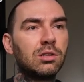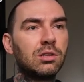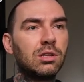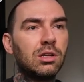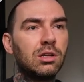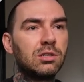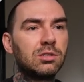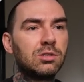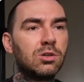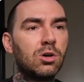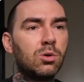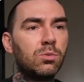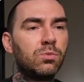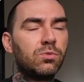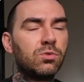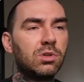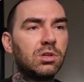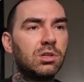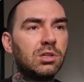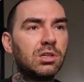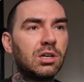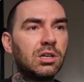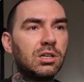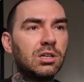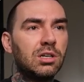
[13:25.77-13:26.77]
that is hopefully
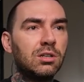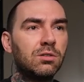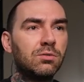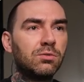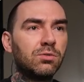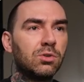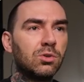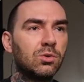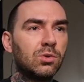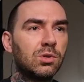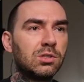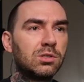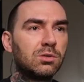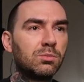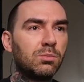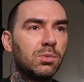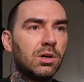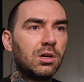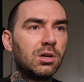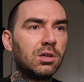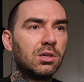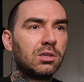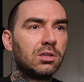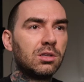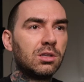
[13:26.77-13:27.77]
not influenced
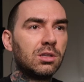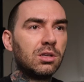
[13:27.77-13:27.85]
by